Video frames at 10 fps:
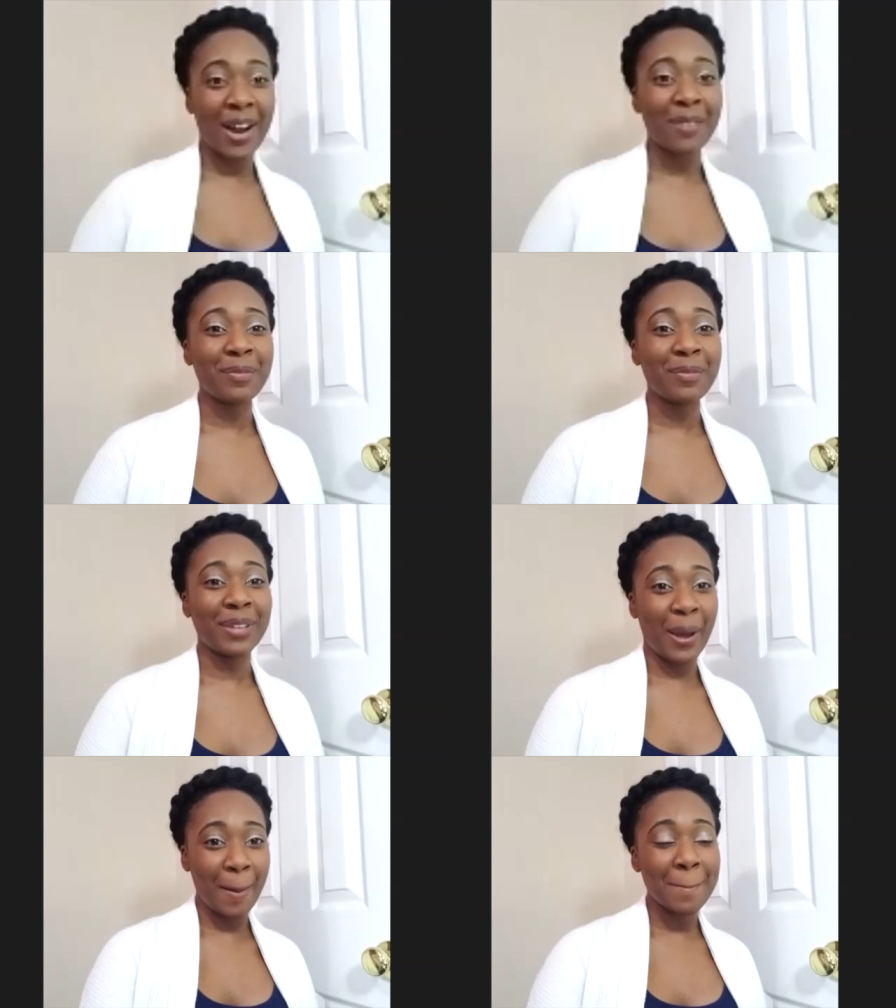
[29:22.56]
Yep.
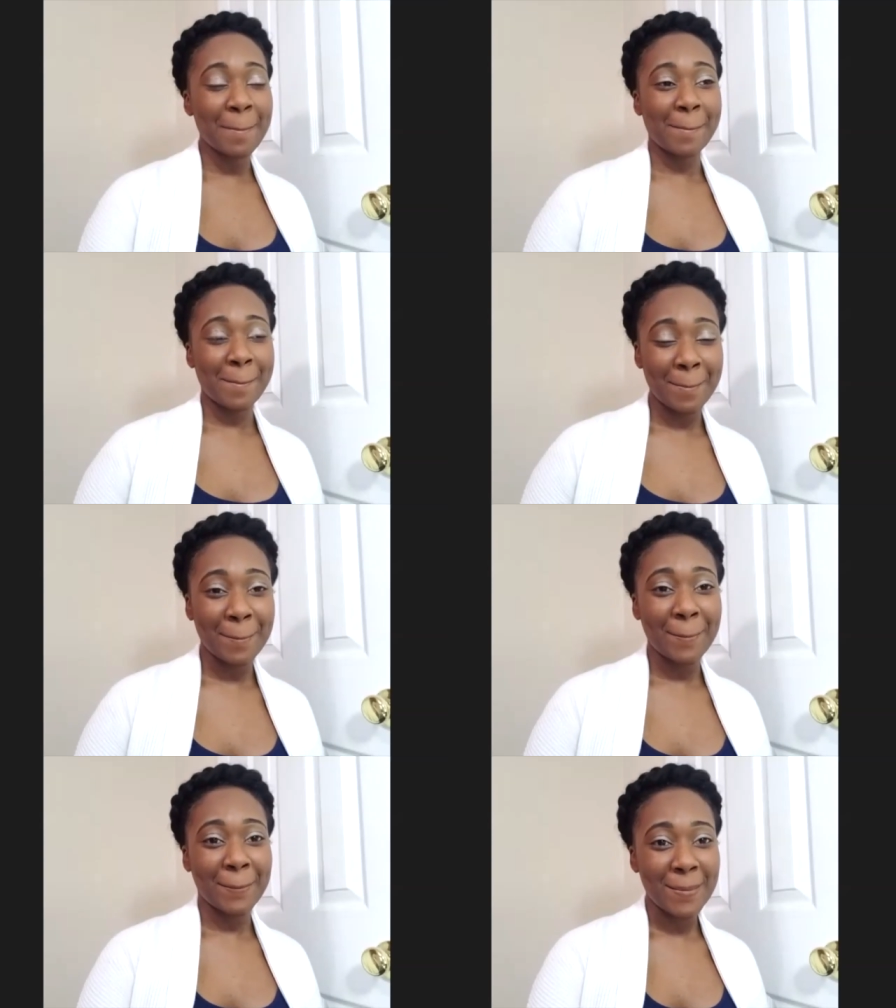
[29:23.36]

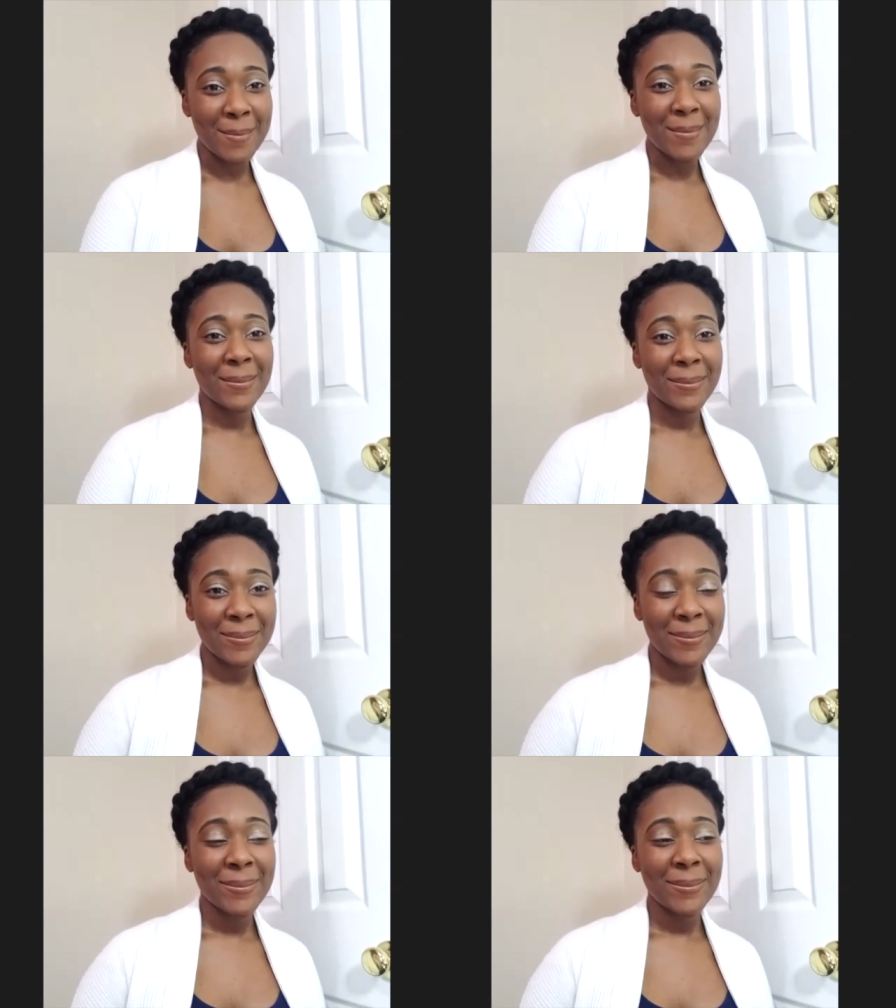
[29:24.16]
So
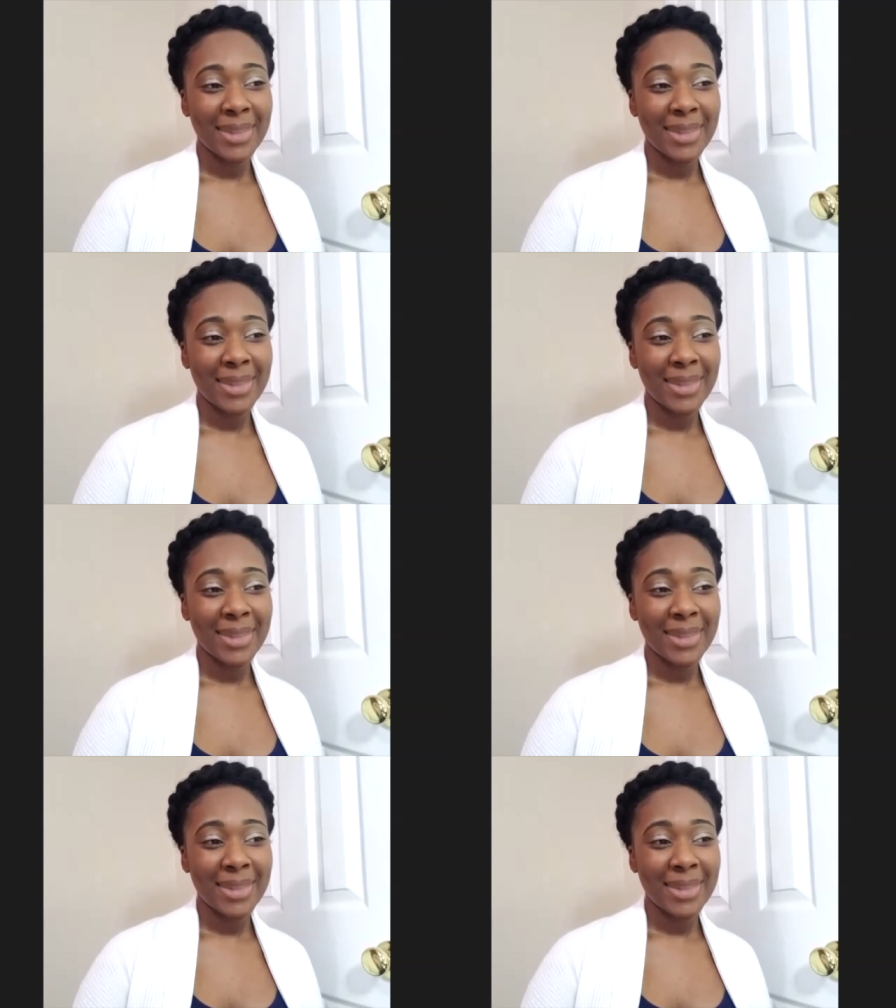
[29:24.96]
there we